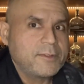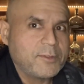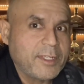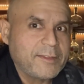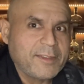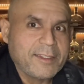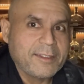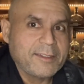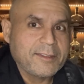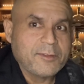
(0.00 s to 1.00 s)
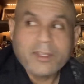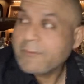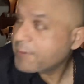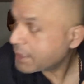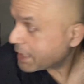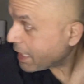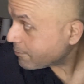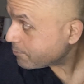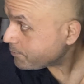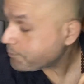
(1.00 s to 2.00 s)
can feel that
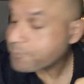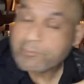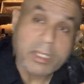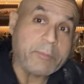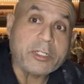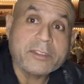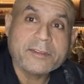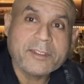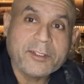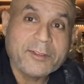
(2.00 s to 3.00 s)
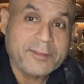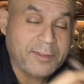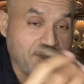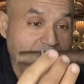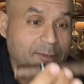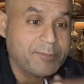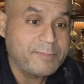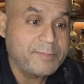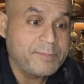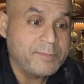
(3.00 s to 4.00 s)
pepper, So
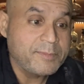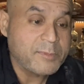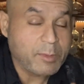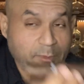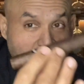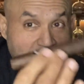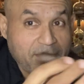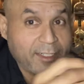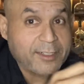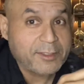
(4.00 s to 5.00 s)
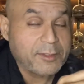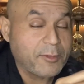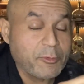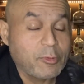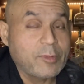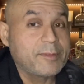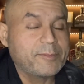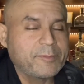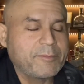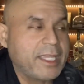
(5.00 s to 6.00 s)
some of the cigars, will
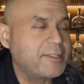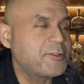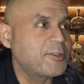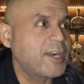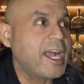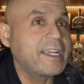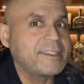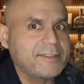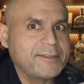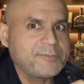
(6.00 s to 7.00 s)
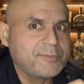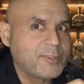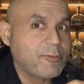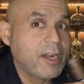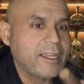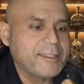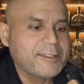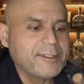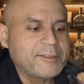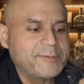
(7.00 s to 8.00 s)
make your eyes cry,
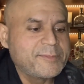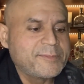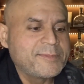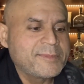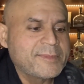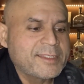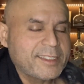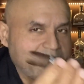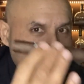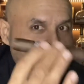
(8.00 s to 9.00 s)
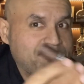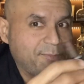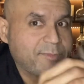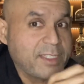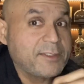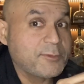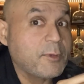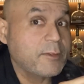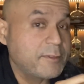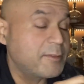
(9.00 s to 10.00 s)
And this is
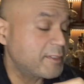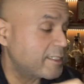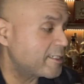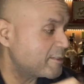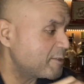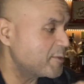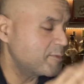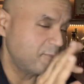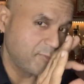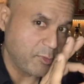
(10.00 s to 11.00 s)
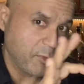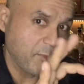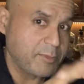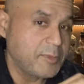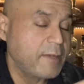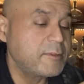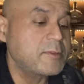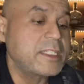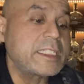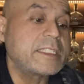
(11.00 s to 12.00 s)
one of those cigars, so you have to
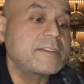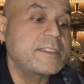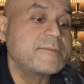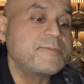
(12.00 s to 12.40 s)
take it easy,